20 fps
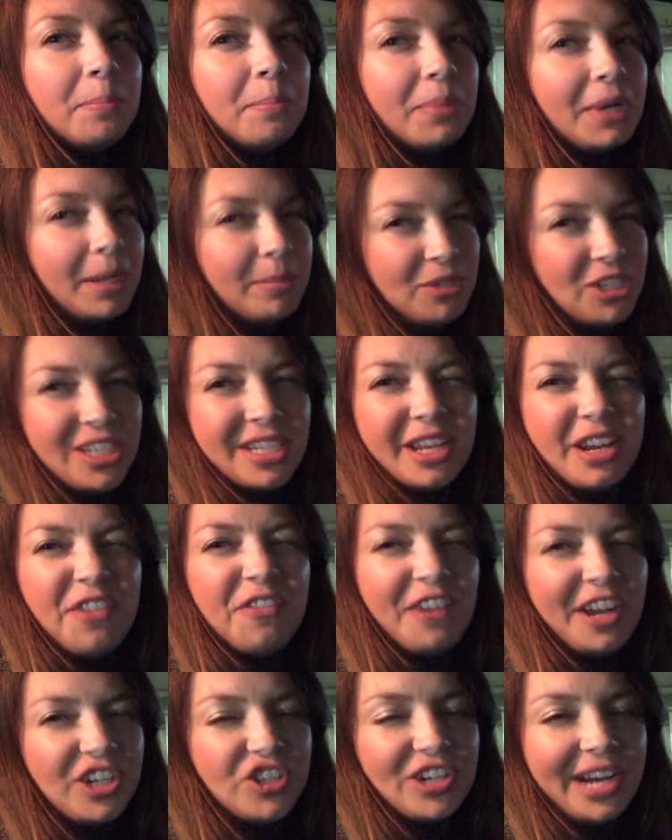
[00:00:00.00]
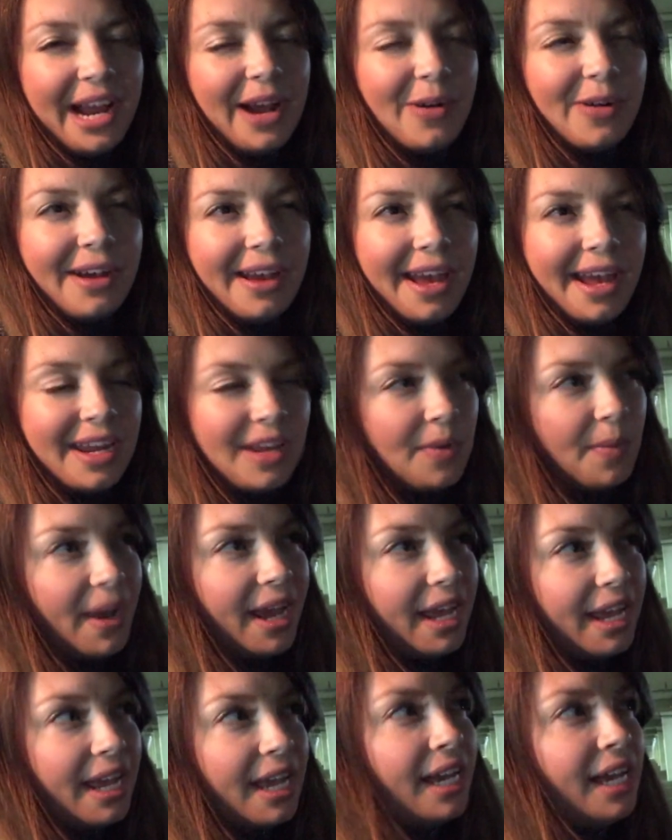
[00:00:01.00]
but I'm just gonna venture out
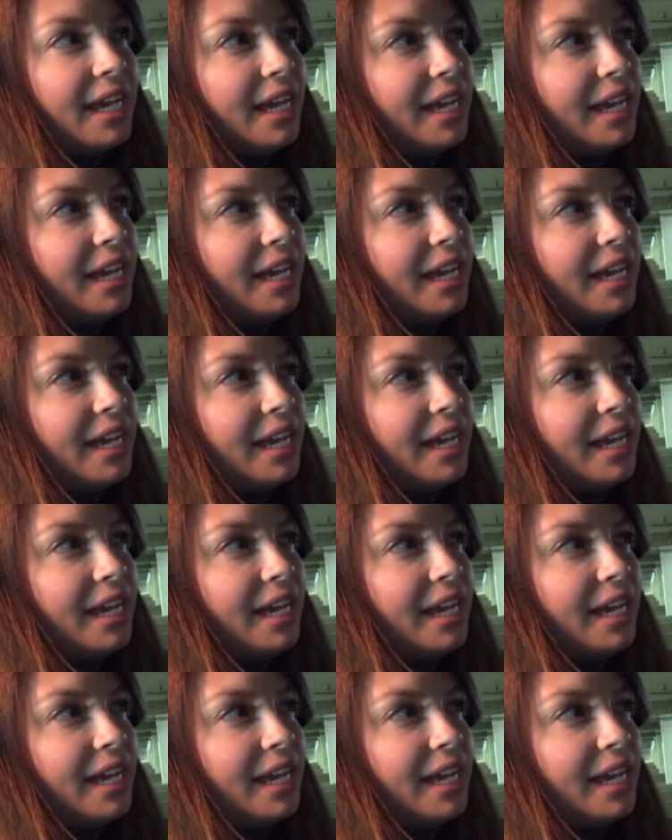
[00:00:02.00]
anyway.